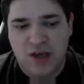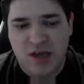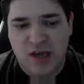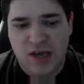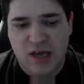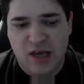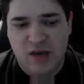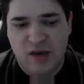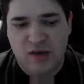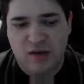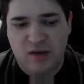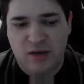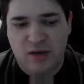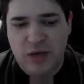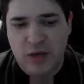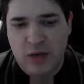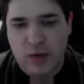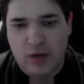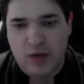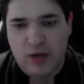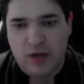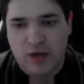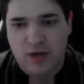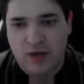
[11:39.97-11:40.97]

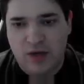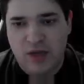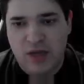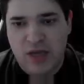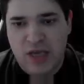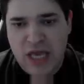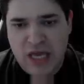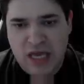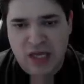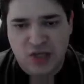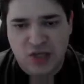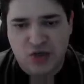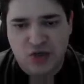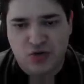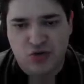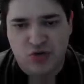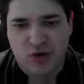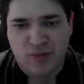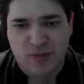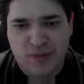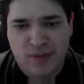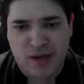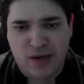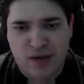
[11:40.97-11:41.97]
He could
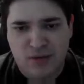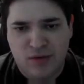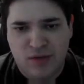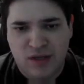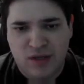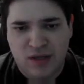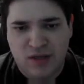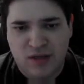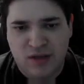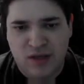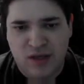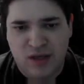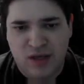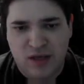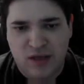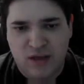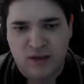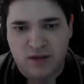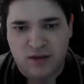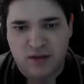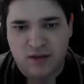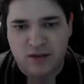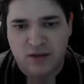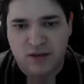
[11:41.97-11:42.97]
stream down
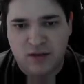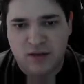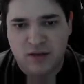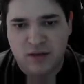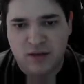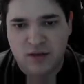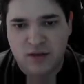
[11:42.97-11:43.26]
DTs